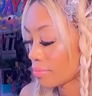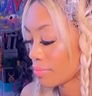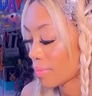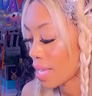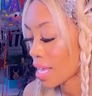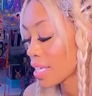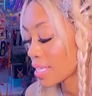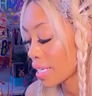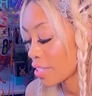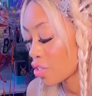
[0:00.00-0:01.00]
Pay
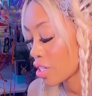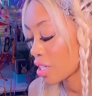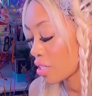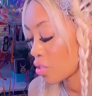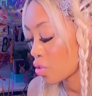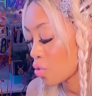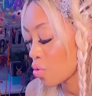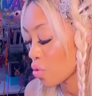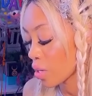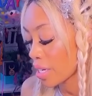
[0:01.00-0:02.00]
attention to
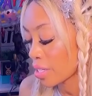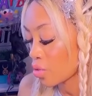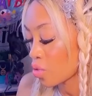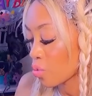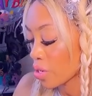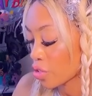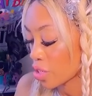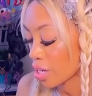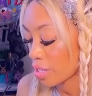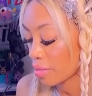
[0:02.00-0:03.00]
your
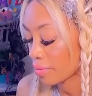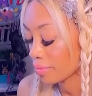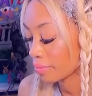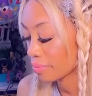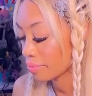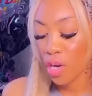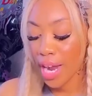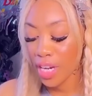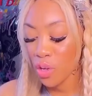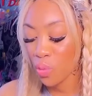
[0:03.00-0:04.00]
intuition.
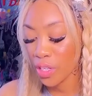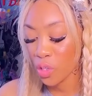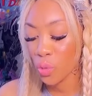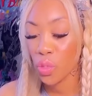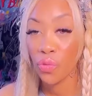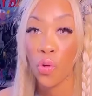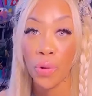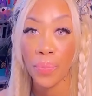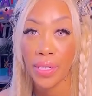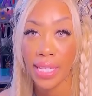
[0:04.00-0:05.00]
Try new rituals for
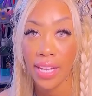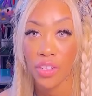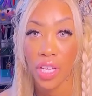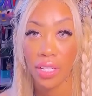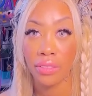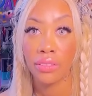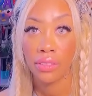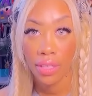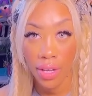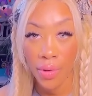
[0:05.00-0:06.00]
protection.
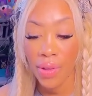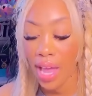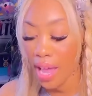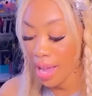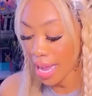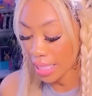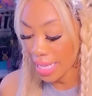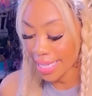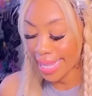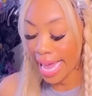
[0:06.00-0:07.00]
Okay, I
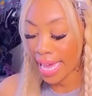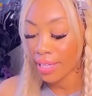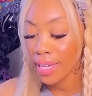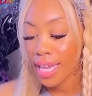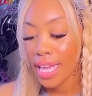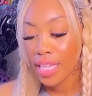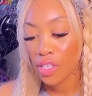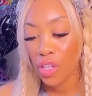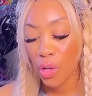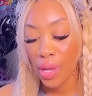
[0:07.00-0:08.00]
like that.
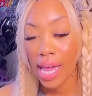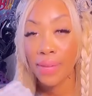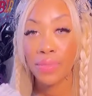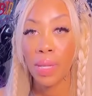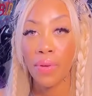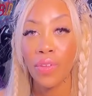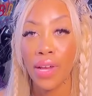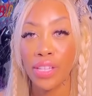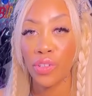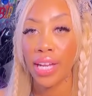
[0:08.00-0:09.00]
So some of you
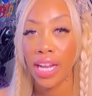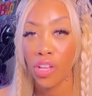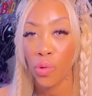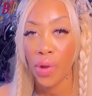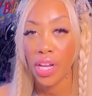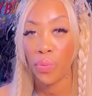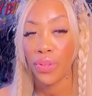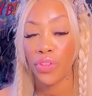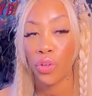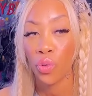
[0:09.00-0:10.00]
guys are getting acquainted
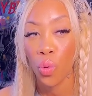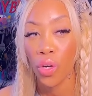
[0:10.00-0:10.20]
with your core